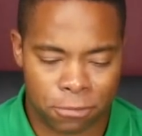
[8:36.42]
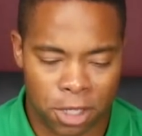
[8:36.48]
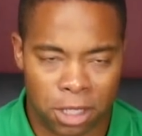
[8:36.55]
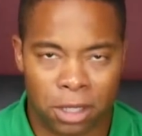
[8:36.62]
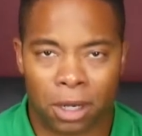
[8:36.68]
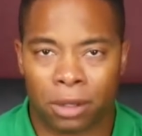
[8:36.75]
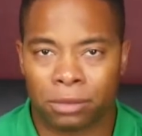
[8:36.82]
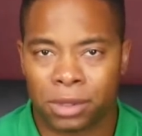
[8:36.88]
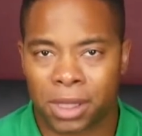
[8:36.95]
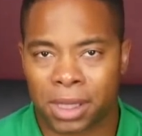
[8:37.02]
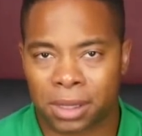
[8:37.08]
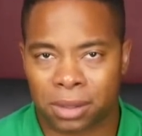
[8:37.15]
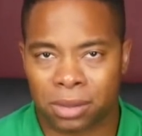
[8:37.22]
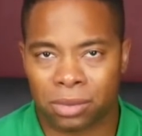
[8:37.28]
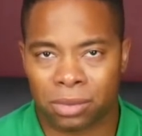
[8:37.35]
You know,
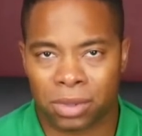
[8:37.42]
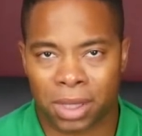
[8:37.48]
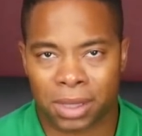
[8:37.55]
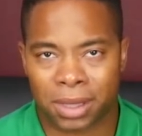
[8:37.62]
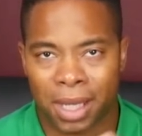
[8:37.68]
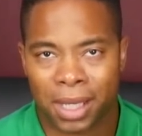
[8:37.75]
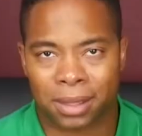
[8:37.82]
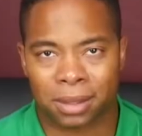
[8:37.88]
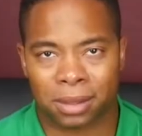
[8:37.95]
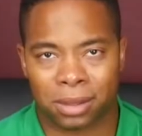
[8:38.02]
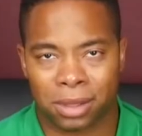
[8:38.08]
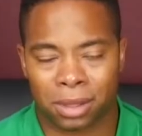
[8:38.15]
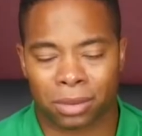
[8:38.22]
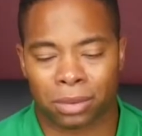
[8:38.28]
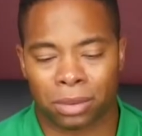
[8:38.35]
just as a
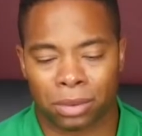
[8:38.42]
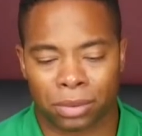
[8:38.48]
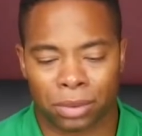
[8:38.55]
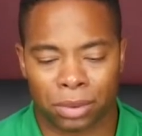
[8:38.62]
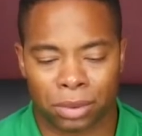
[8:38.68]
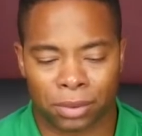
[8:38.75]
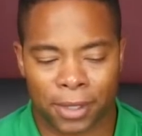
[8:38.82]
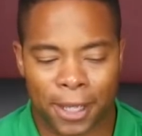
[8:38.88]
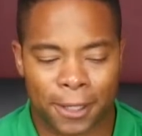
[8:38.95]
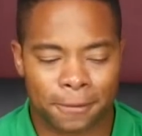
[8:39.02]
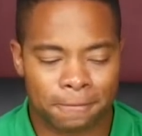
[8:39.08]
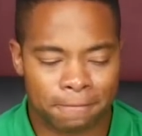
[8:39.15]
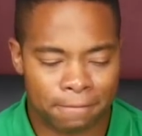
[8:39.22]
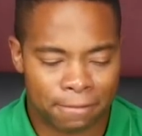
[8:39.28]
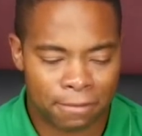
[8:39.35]
general rule, right?
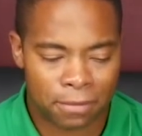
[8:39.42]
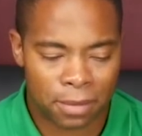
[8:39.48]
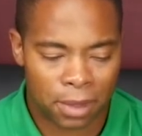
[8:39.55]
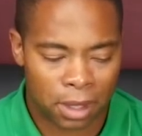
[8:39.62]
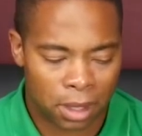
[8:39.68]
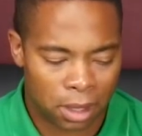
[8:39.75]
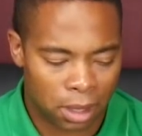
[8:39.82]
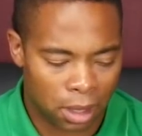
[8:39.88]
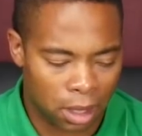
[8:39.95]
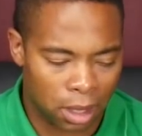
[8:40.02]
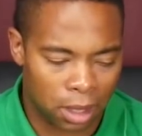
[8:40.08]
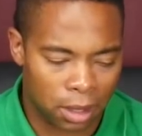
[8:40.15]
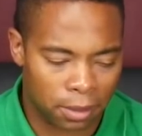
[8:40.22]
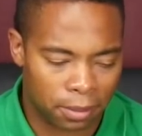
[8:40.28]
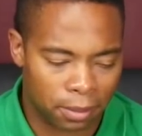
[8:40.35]

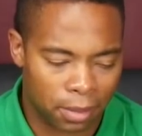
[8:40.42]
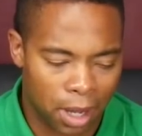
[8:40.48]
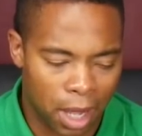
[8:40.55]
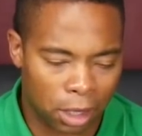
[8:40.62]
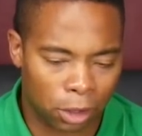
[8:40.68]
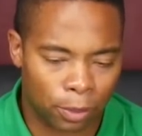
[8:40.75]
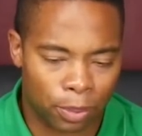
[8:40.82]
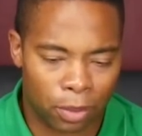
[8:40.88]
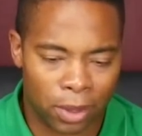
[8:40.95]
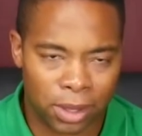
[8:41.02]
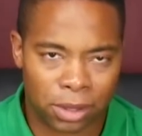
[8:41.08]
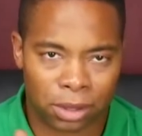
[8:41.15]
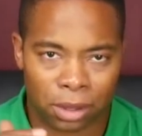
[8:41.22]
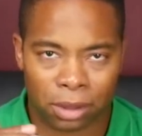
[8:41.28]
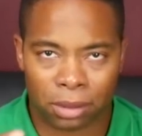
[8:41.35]
Hollow
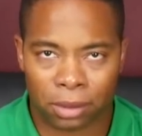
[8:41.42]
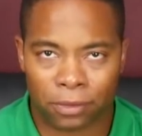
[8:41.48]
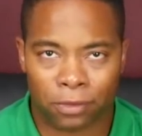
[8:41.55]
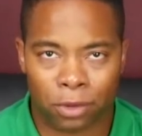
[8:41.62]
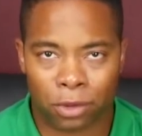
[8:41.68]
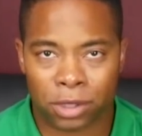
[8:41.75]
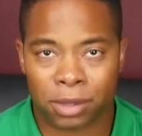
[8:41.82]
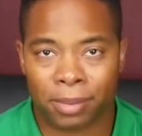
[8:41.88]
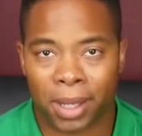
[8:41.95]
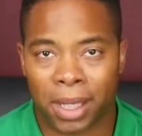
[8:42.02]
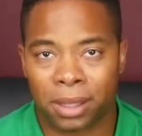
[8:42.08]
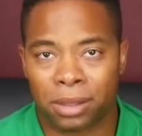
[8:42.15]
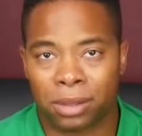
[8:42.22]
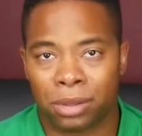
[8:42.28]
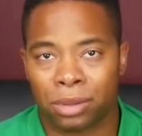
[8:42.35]
points are, of course,
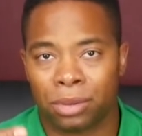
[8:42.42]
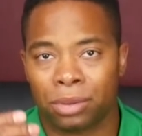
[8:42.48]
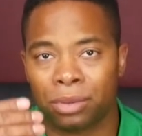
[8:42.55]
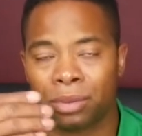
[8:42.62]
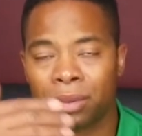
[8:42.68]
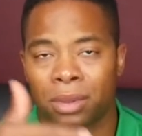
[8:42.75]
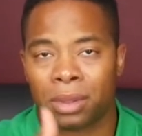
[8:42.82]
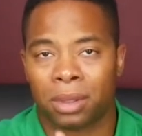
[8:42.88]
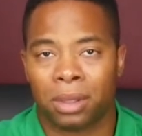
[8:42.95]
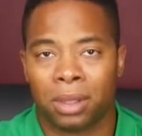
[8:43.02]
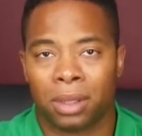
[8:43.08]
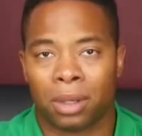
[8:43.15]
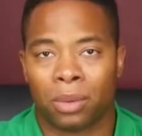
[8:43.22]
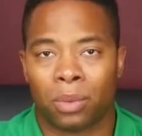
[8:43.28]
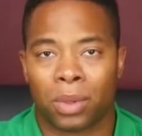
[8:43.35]
made to,
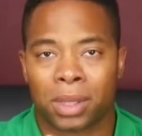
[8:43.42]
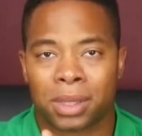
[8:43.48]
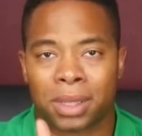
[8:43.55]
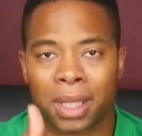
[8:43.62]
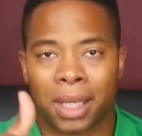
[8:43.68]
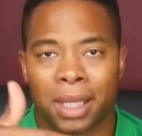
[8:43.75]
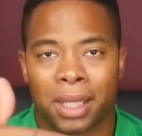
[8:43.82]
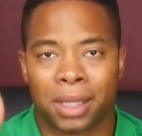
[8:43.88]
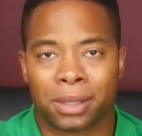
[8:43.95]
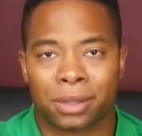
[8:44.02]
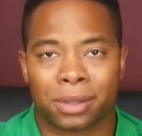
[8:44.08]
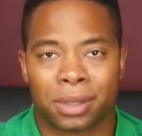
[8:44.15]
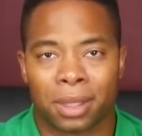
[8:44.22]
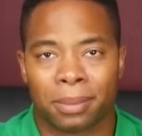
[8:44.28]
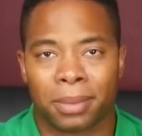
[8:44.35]
you know, once they
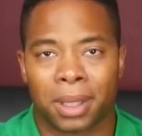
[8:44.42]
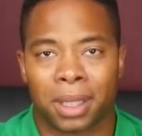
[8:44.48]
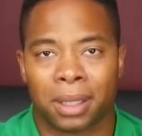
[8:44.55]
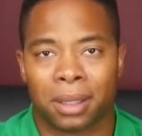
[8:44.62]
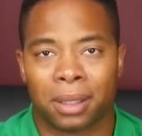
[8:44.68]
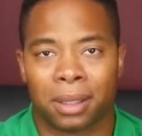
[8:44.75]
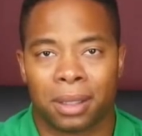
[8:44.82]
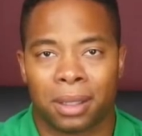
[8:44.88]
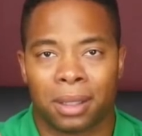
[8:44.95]
enter something,